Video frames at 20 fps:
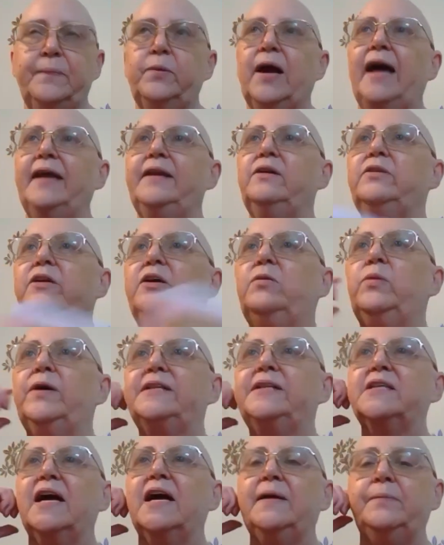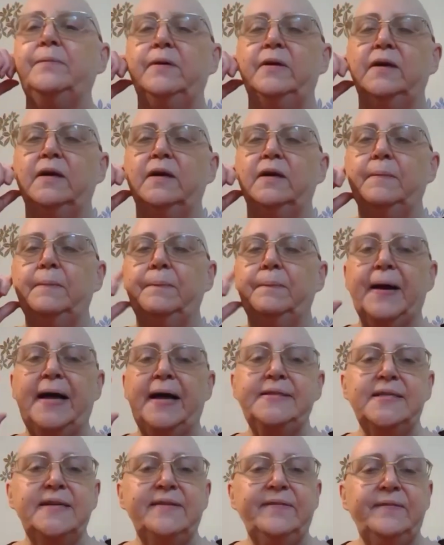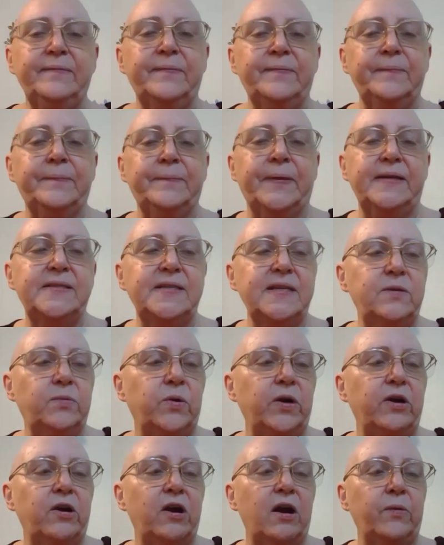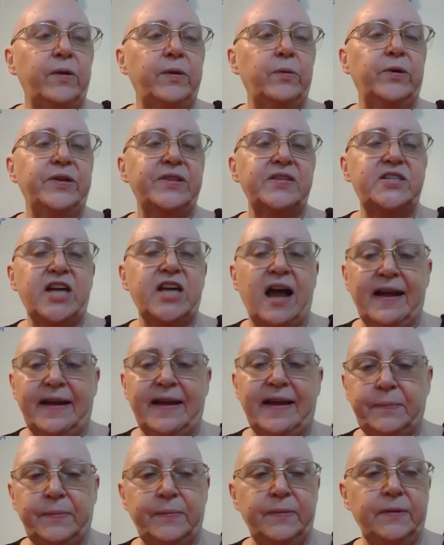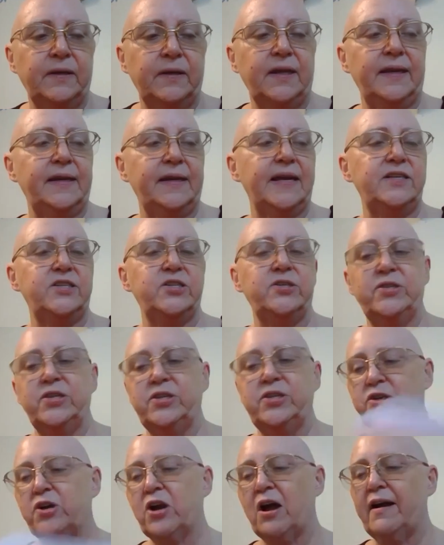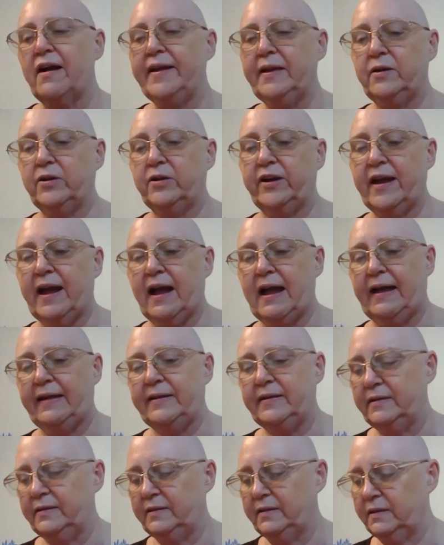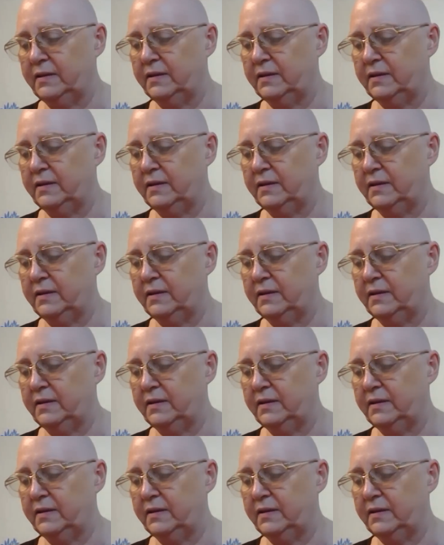I don't know what time, Bhante. Bhante, where are we with time? Can I do the drawing or not?